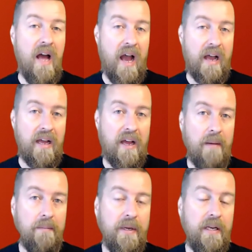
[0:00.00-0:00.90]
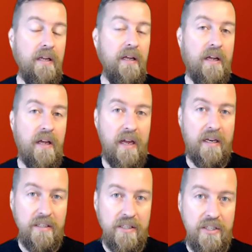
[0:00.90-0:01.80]
A company
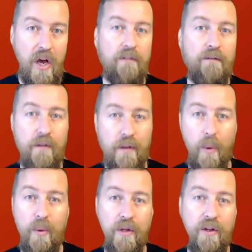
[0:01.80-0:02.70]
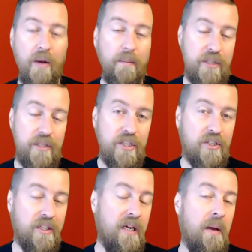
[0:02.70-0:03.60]
in tough local
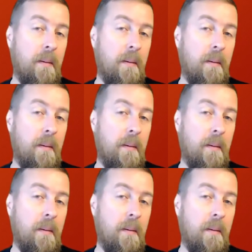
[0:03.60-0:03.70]
competition